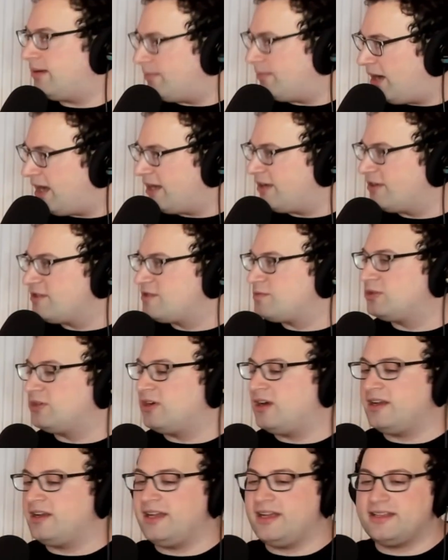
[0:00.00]
miles were
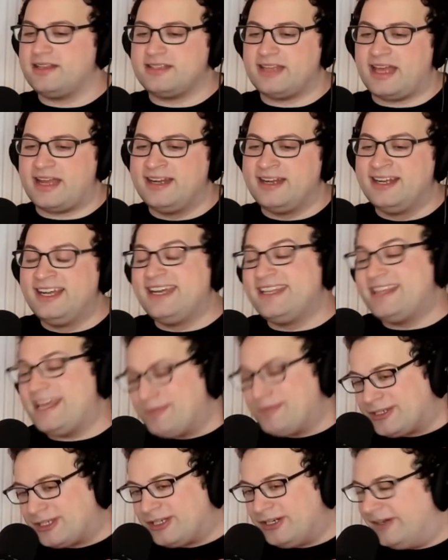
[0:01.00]
on it. And they
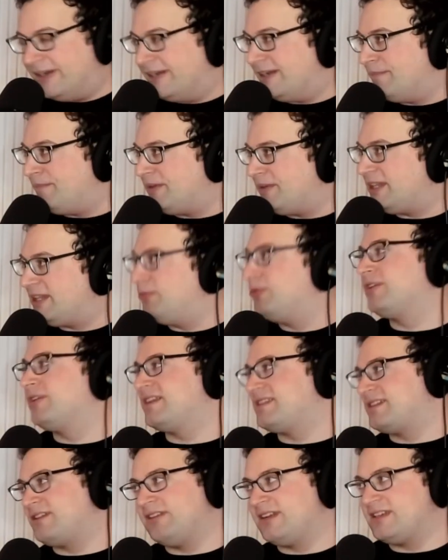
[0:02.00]
were good, but they weren't
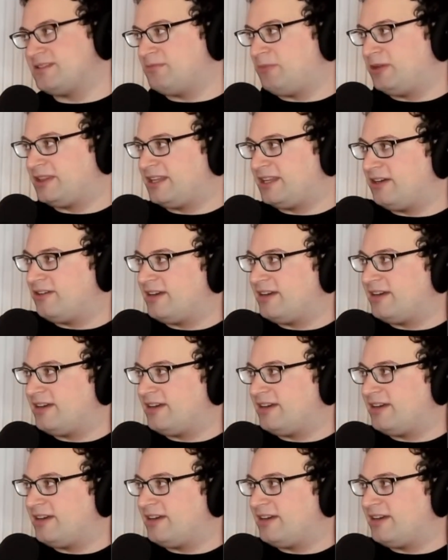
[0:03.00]
as good as what they are